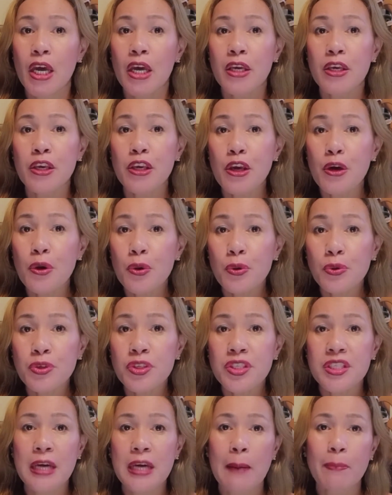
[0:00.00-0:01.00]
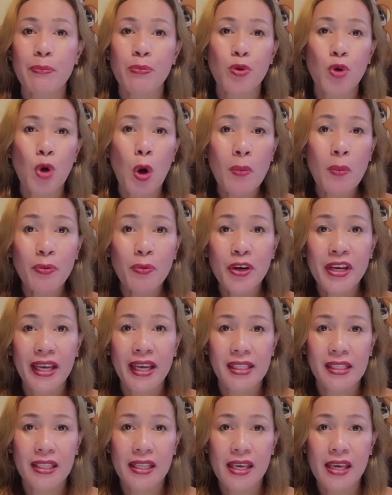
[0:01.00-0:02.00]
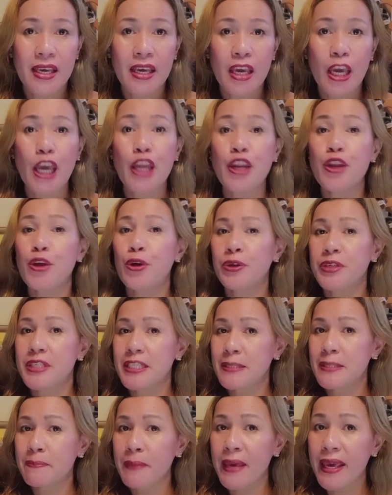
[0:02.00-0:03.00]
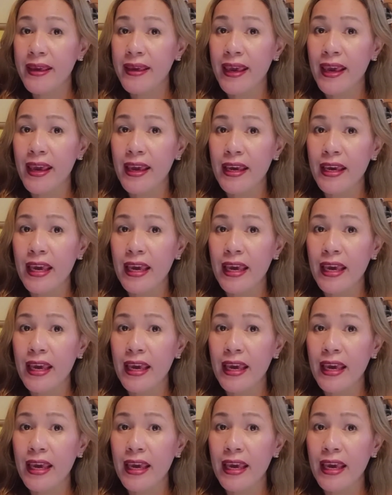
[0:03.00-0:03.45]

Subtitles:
used appropriately in your speaking